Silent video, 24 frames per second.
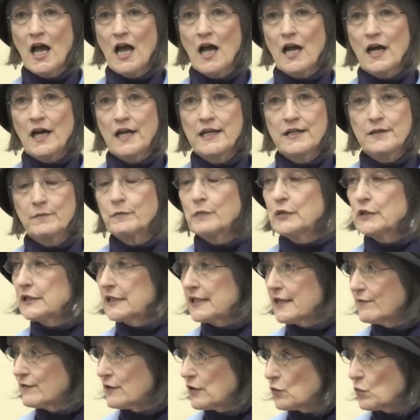I
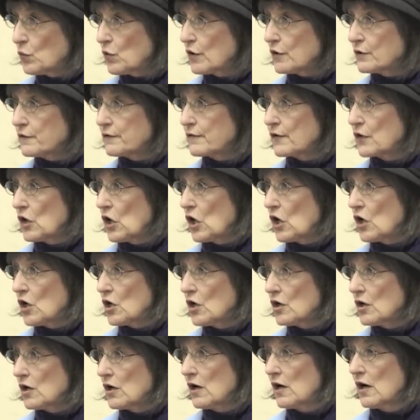believed it worked for
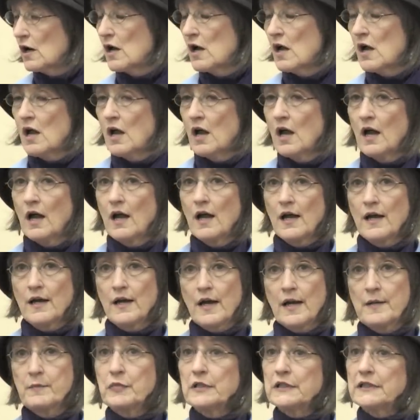her.
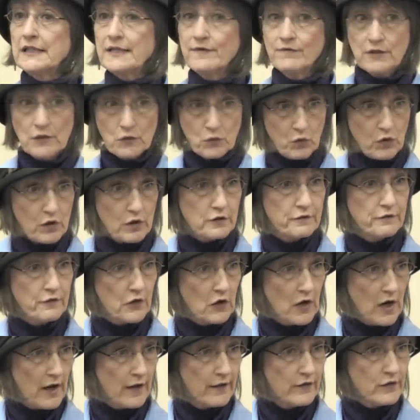I believed it worked
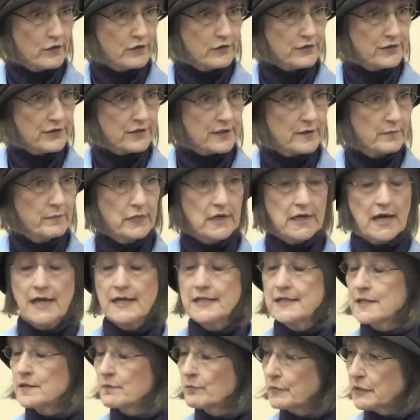for others, but I
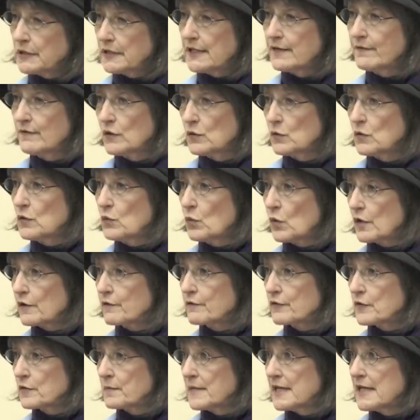didn't believe it would work
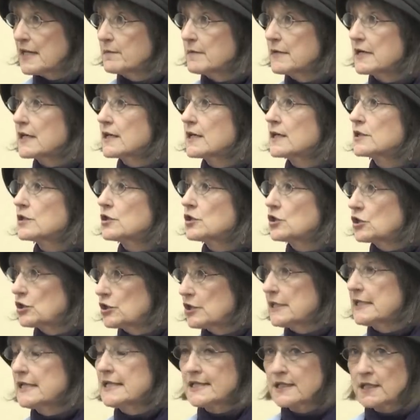for me because
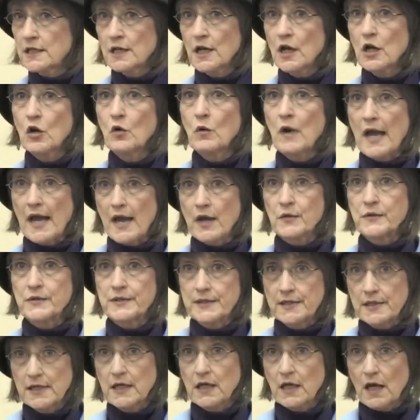she didn't know how
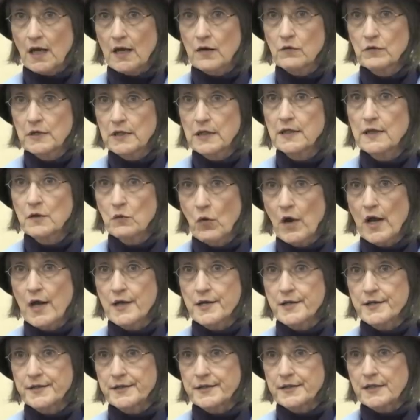sick I really
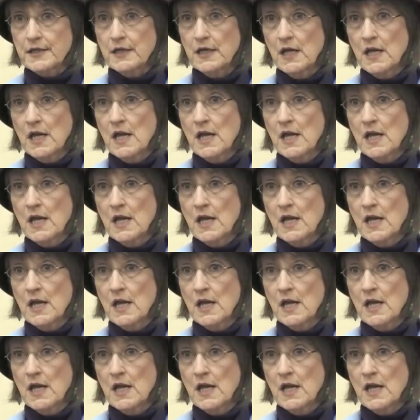was.